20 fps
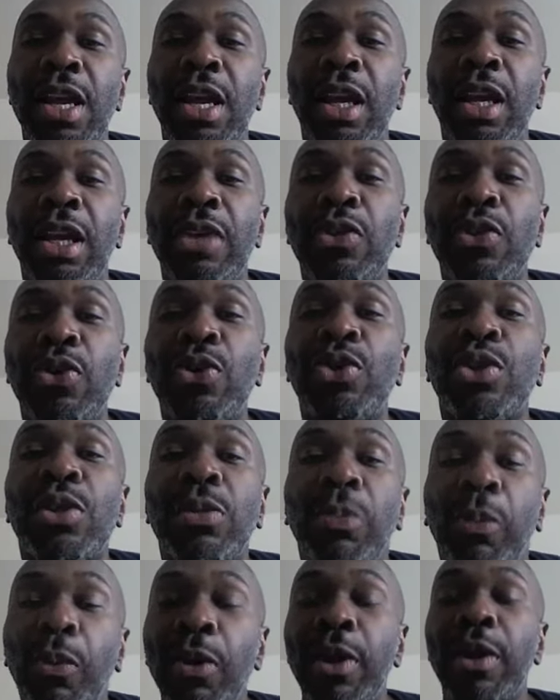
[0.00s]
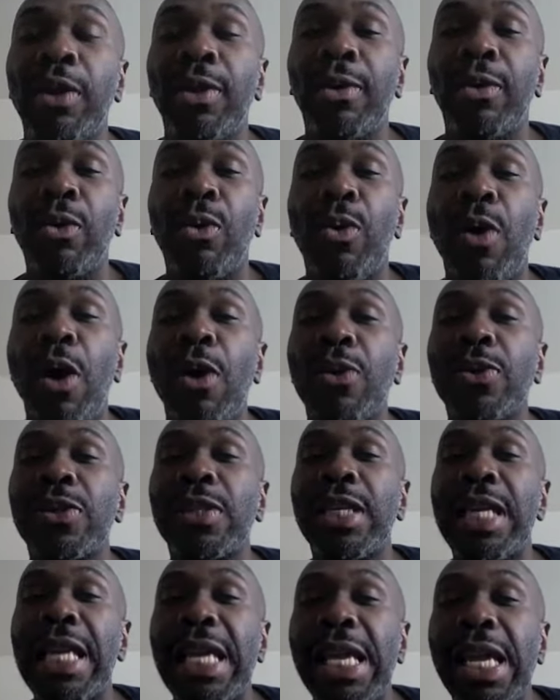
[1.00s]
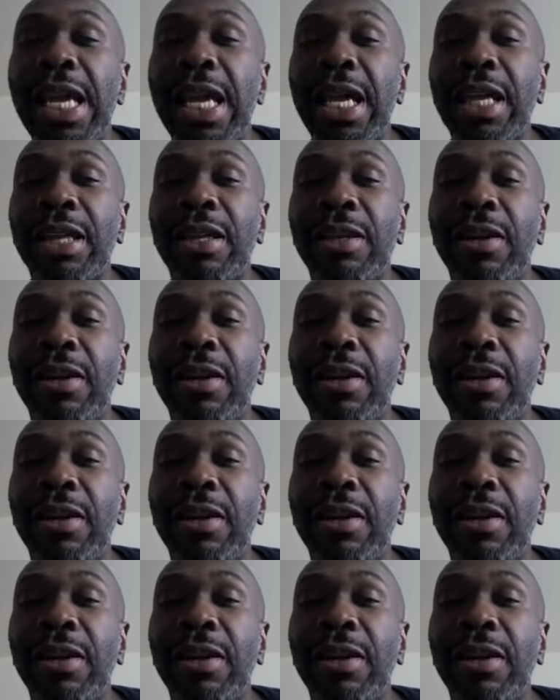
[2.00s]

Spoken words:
And you sprinkle quotes in.